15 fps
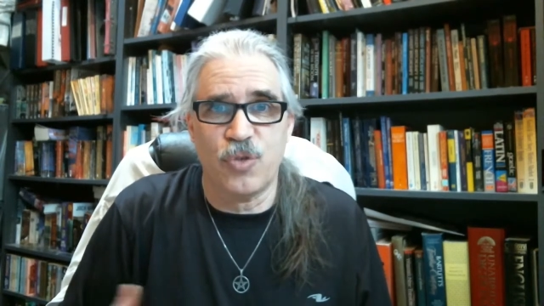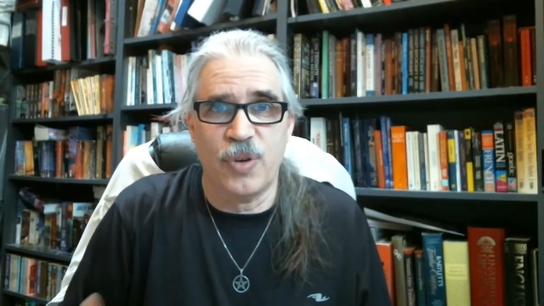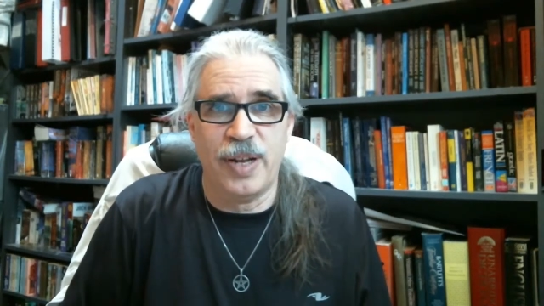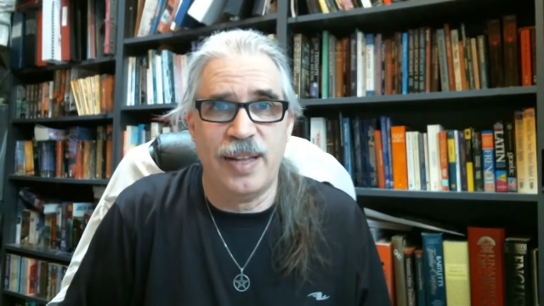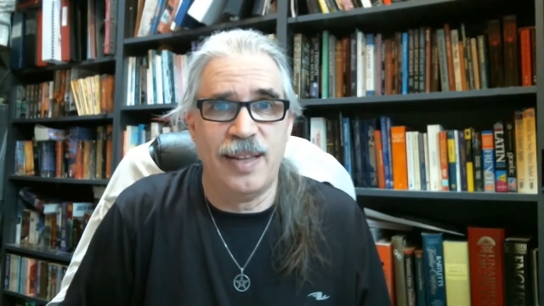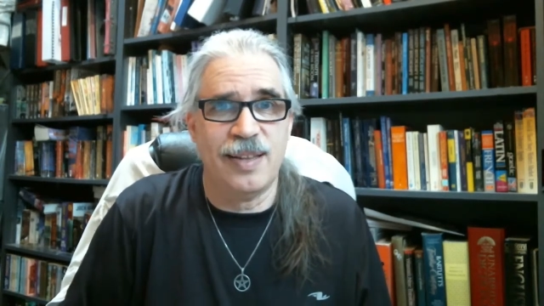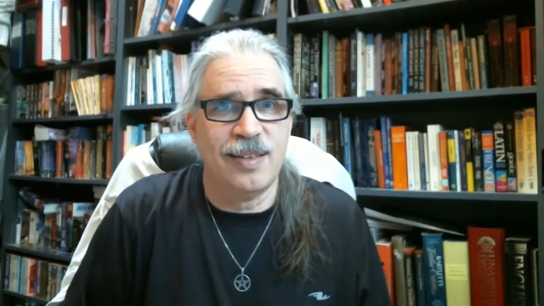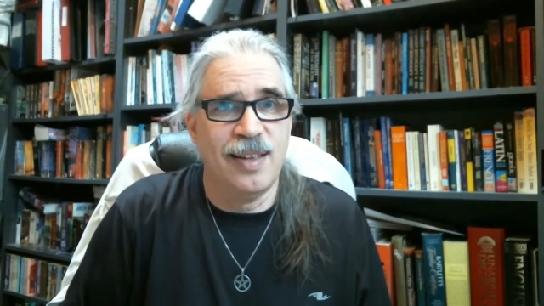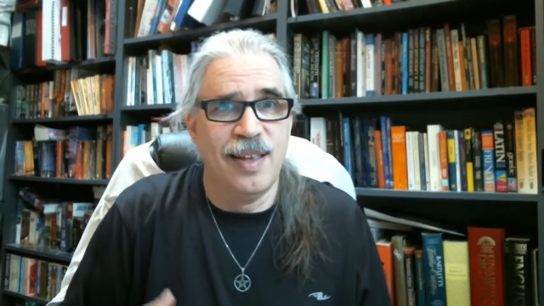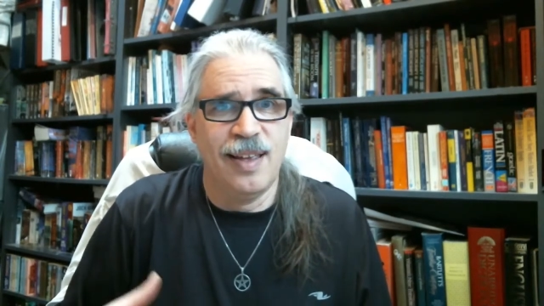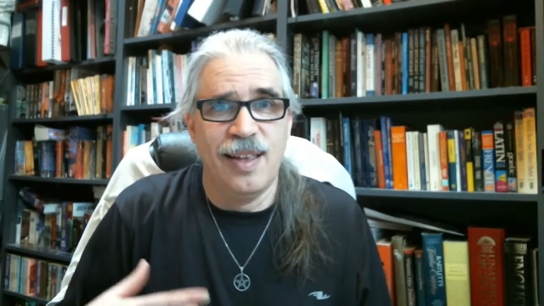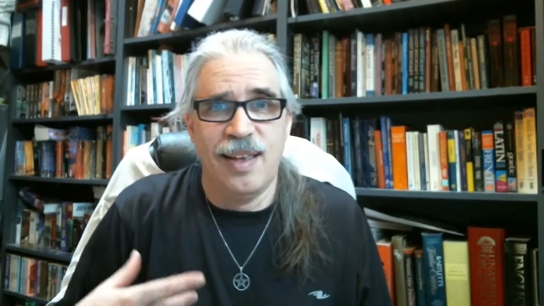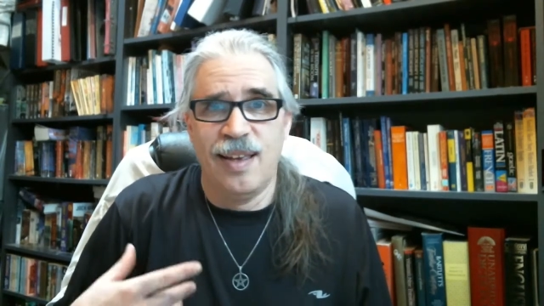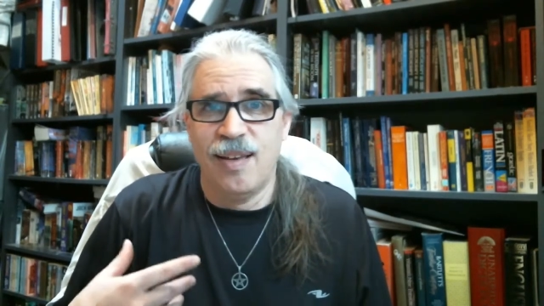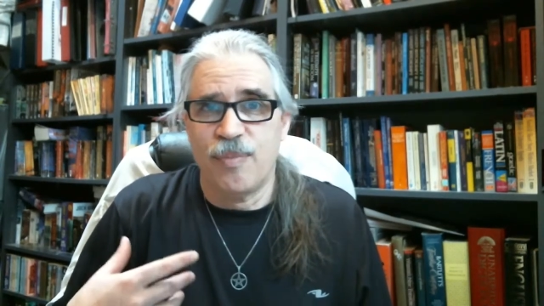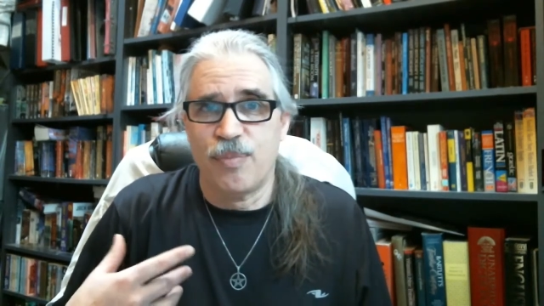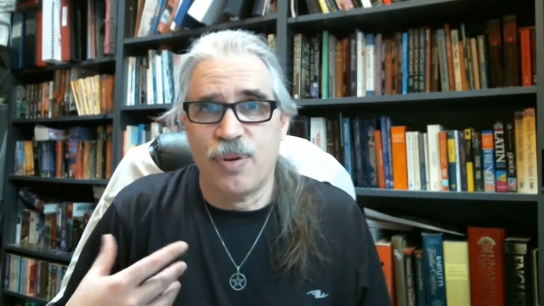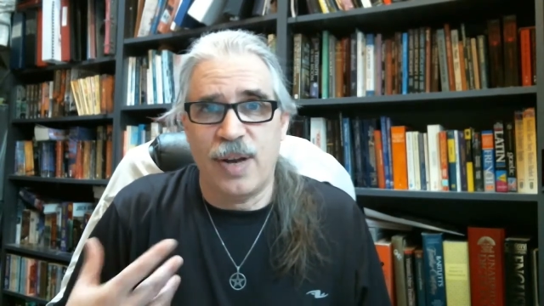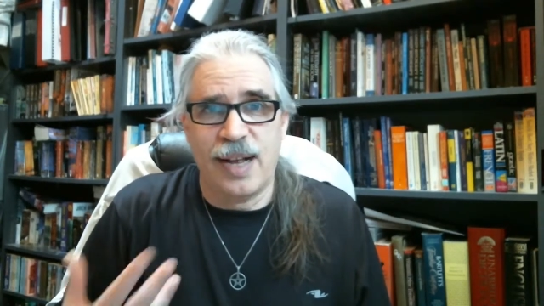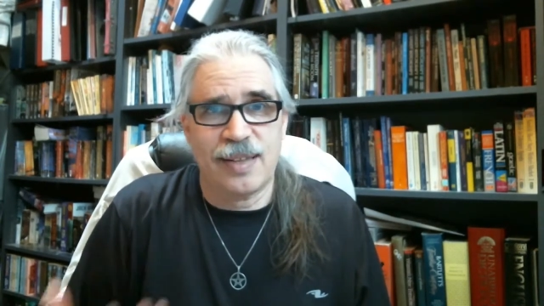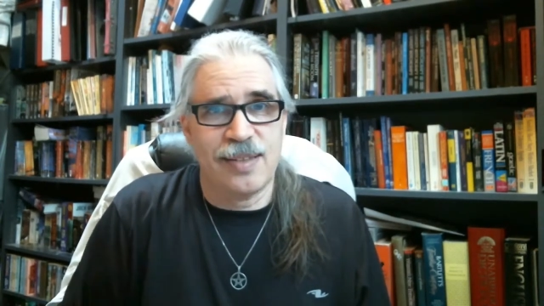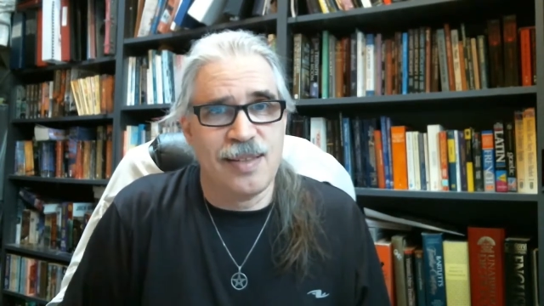training,
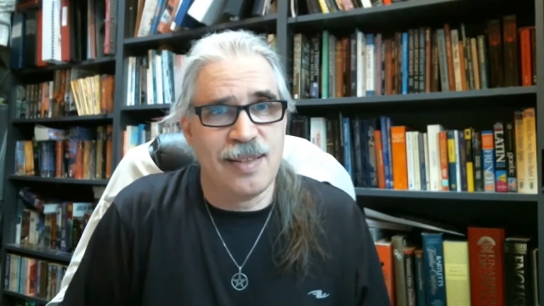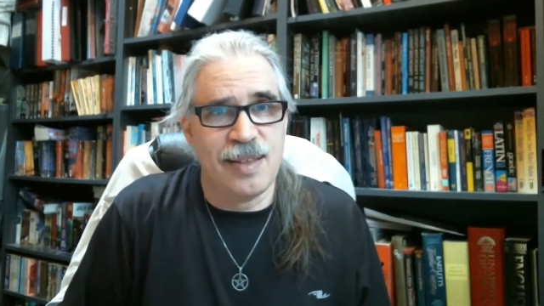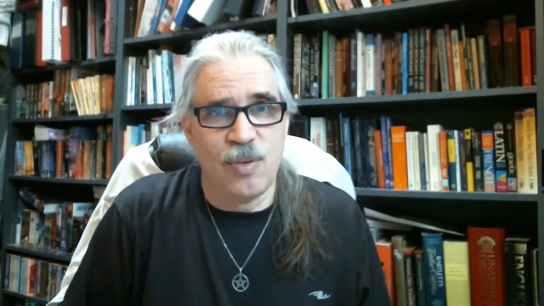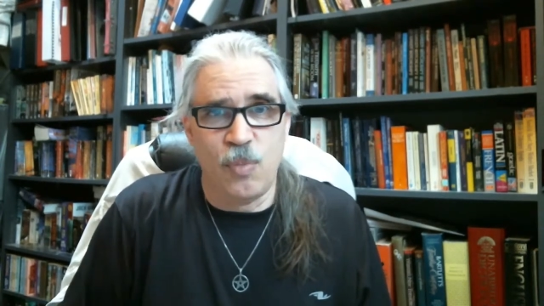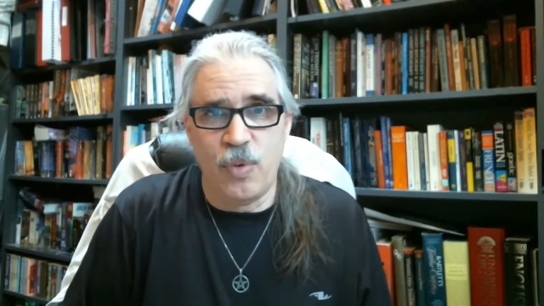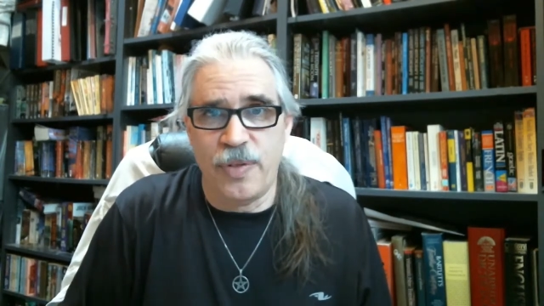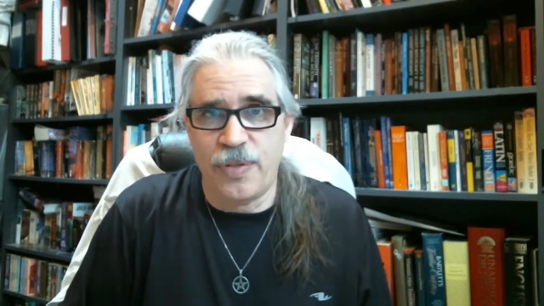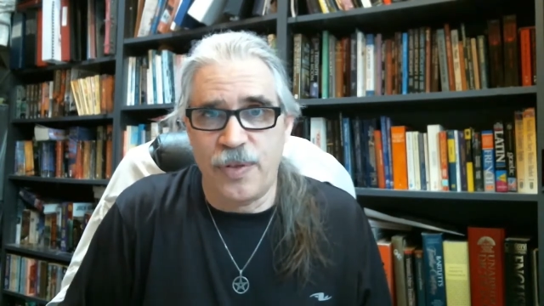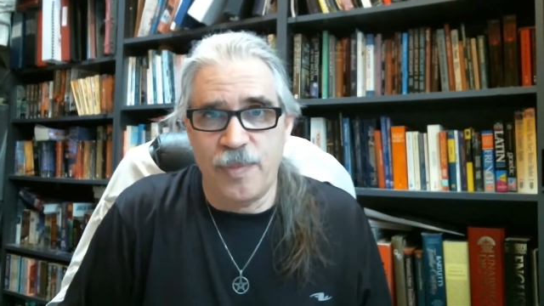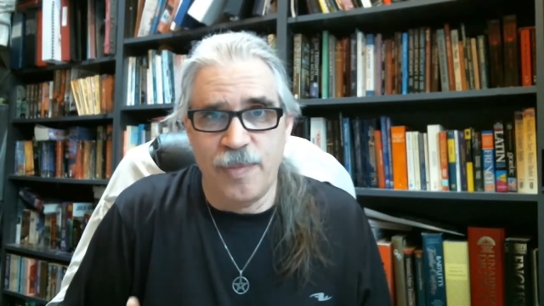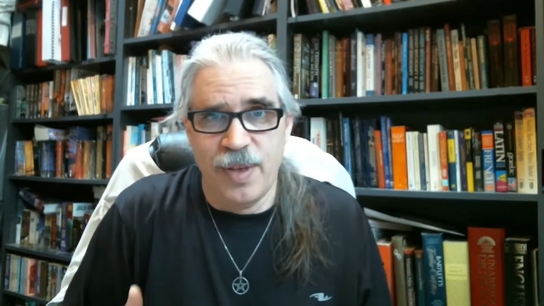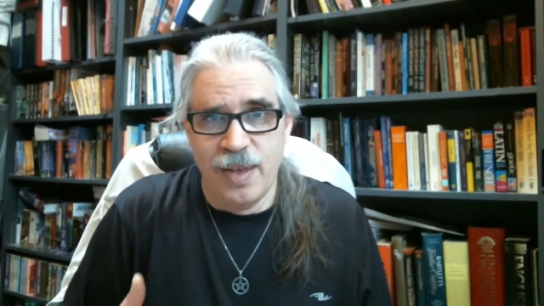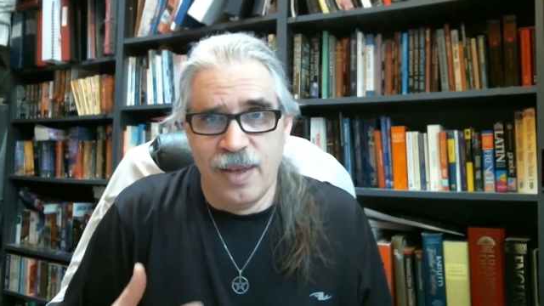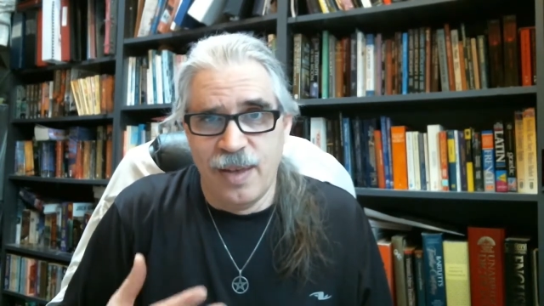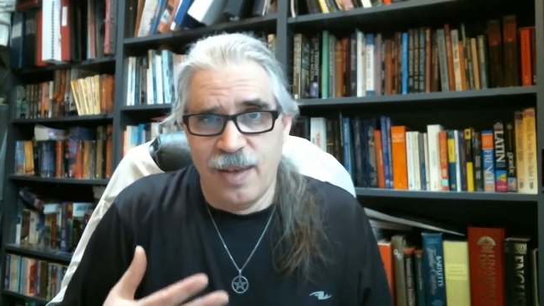practicing with them,